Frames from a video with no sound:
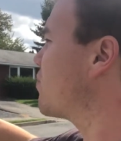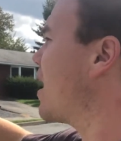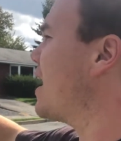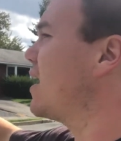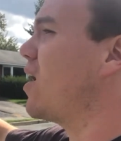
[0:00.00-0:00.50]

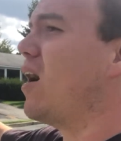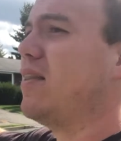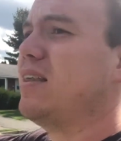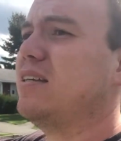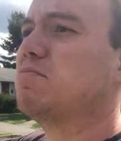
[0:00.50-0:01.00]
riding
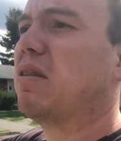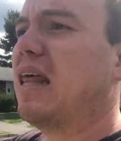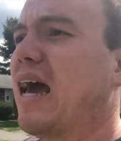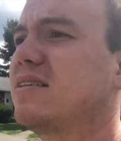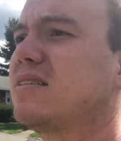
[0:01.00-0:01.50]
on these
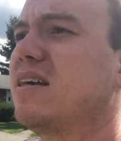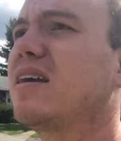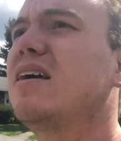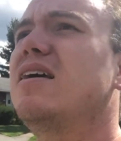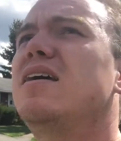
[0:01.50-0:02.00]

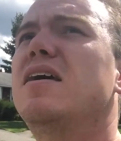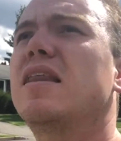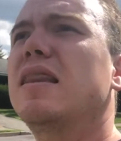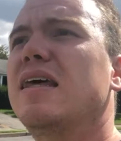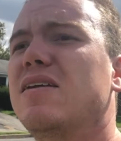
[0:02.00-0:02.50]
plastic
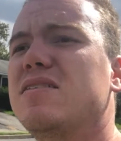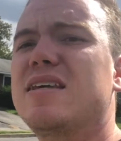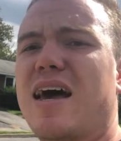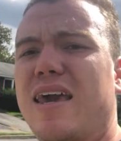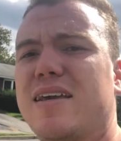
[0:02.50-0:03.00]
Little
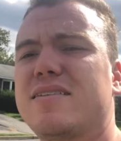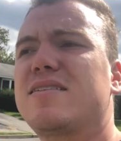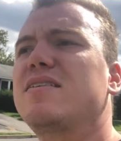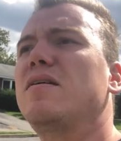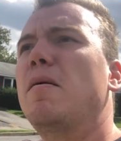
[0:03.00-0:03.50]

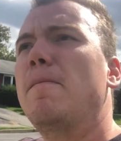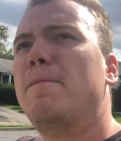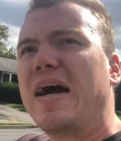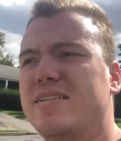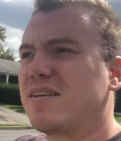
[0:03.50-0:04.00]
Tikes
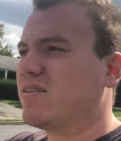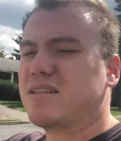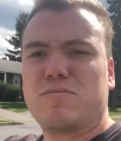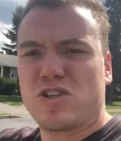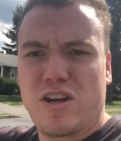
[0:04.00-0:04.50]

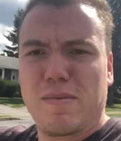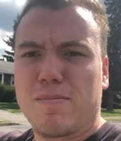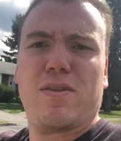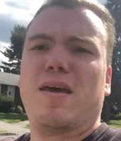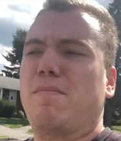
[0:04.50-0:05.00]
bicycles. I'm sure you
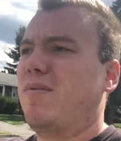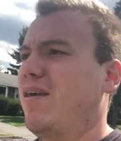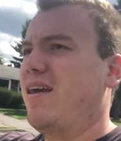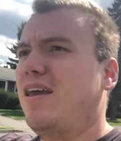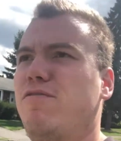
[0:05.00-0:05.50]
remember them.
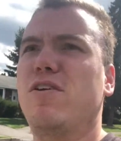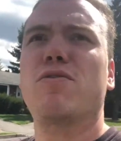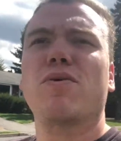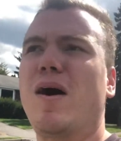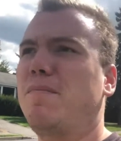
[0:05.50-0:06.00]
If you
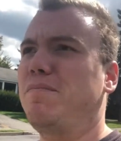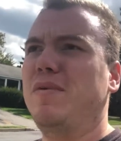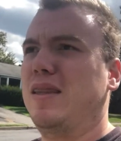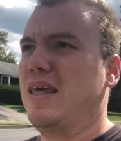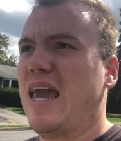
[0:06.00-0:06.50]
grew up
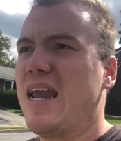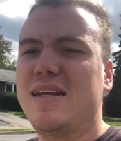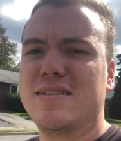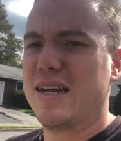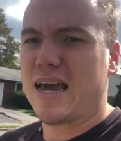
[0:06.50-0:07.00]
in the
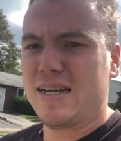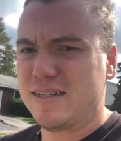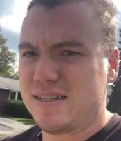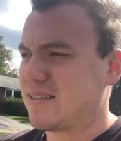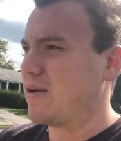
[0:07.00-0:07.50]
80s and
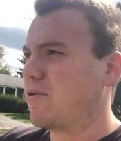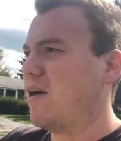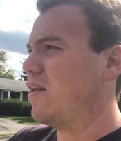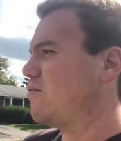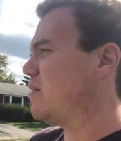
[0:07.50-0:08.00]
90s, they were
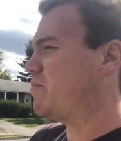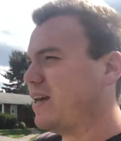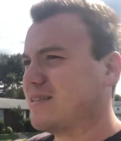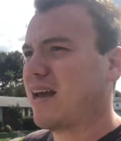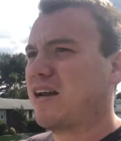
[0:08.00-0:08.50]
all over the
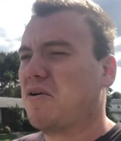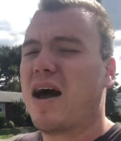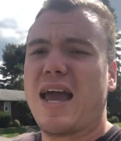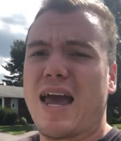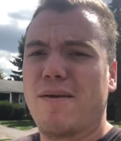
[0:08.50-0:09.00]
place. I know
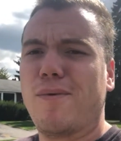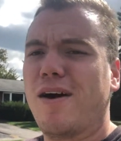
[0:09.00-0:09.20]
I had